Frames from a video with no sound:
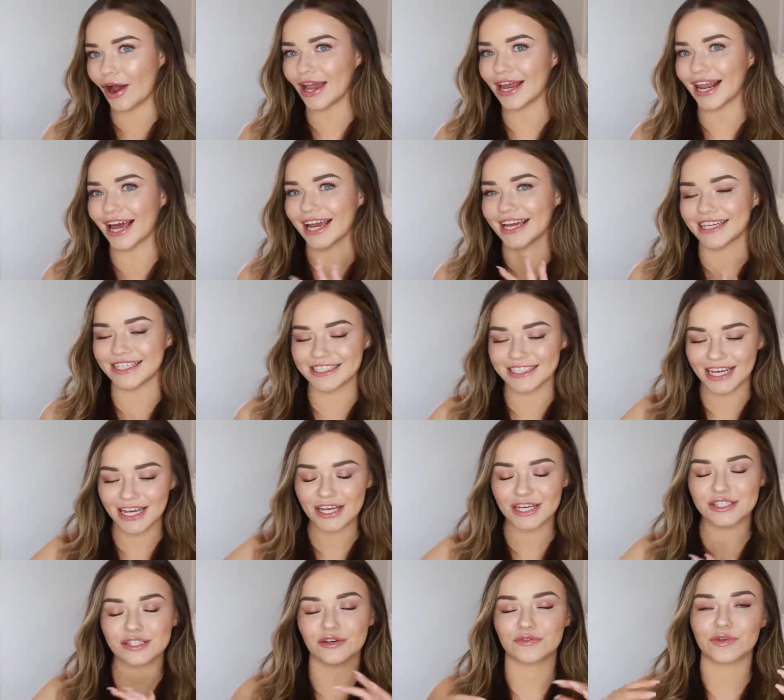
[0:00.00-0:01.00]
highlight.
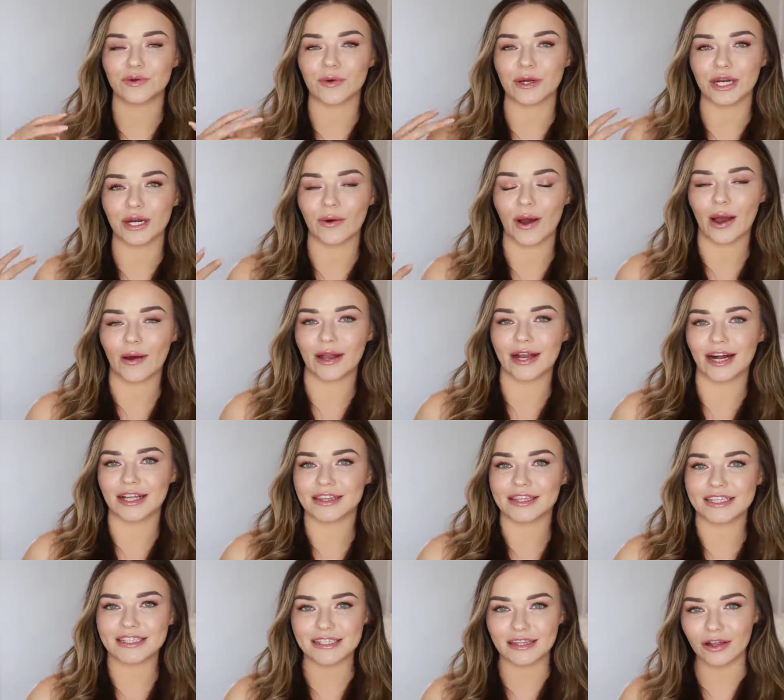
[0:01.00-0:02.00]
So if you wanna know how I
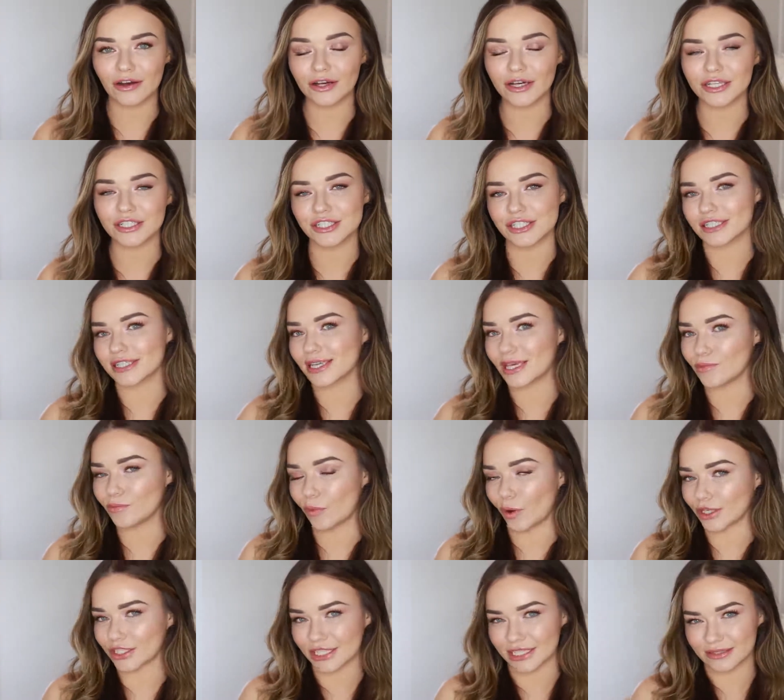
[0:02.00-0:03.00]
got this look, just keep
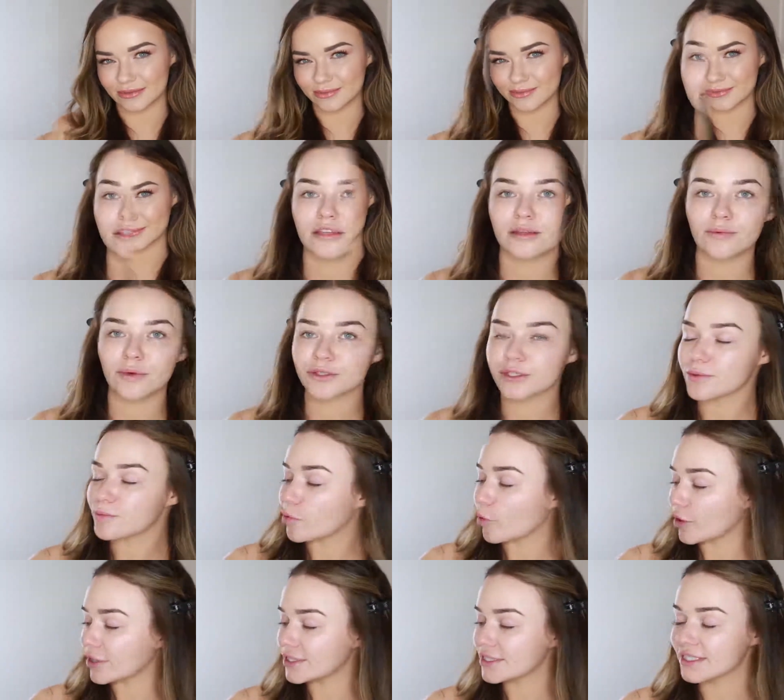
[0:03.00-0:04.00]
watching. So the most
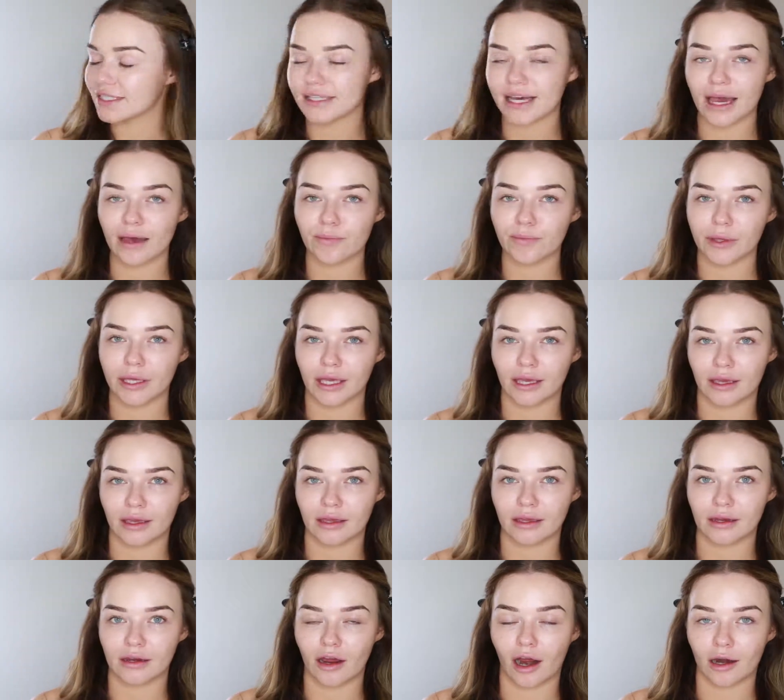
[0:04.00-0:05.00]
important step
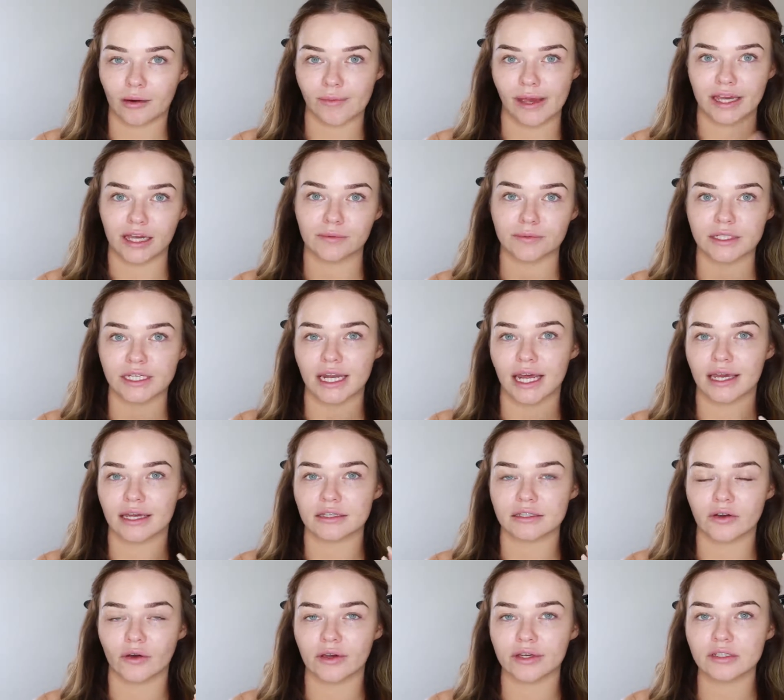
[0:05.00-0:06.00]
in our makeup today
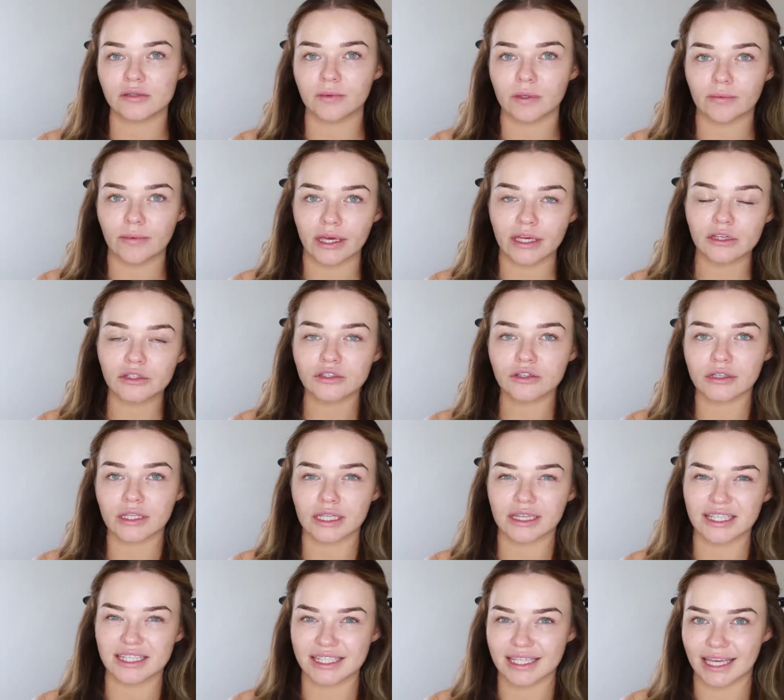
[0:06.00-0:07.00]
is going to be making sure
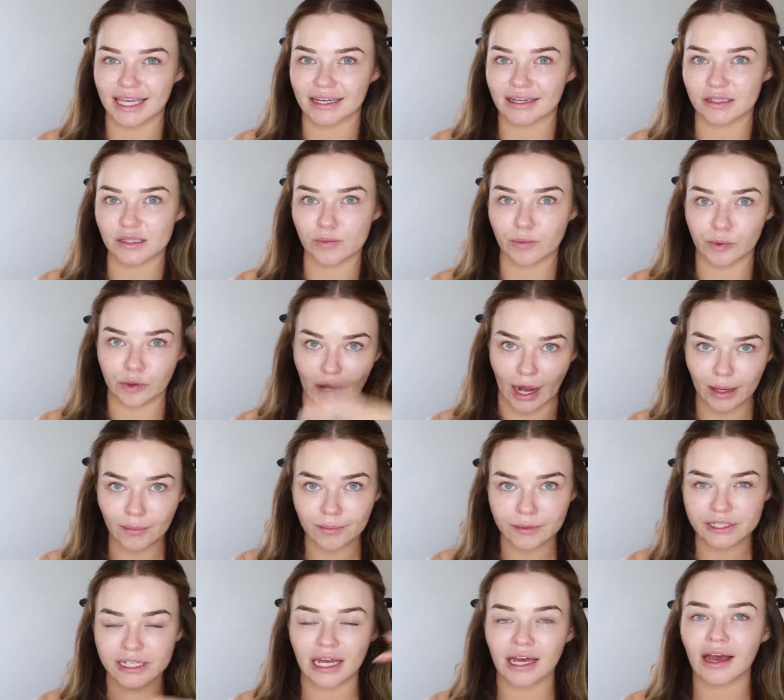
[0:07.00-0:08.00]
that the skin is
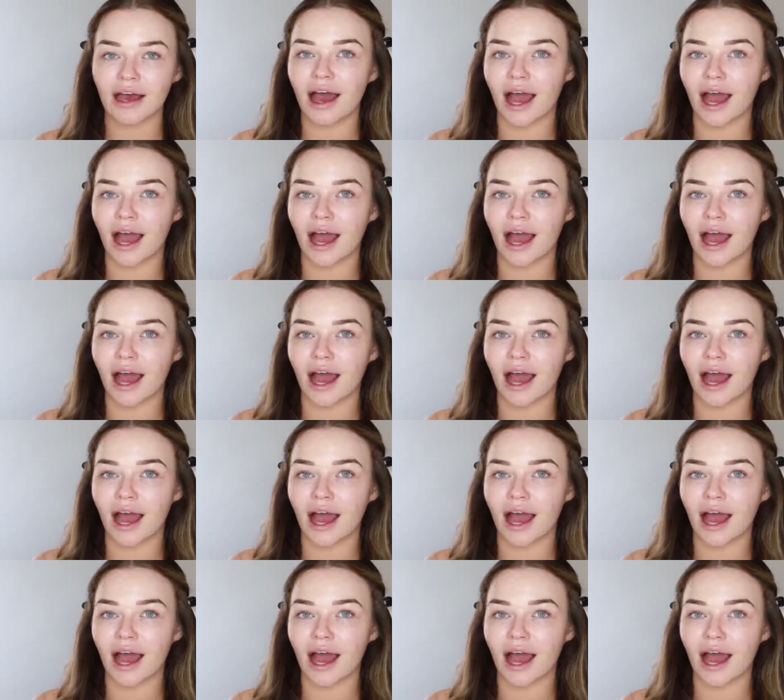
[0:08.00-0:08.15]
prepped